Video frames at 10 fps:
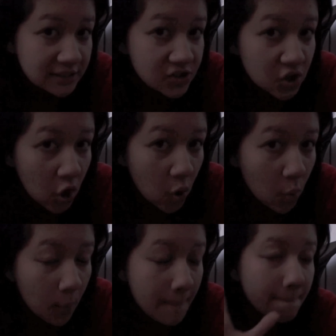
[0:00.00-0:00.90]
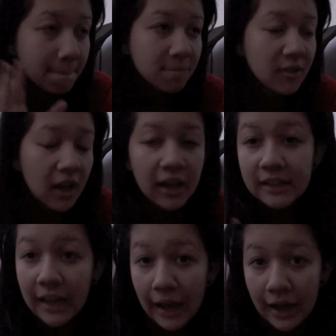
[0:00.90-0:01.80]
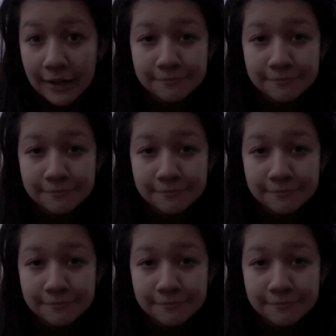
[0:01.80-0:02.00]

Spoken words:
So yeah.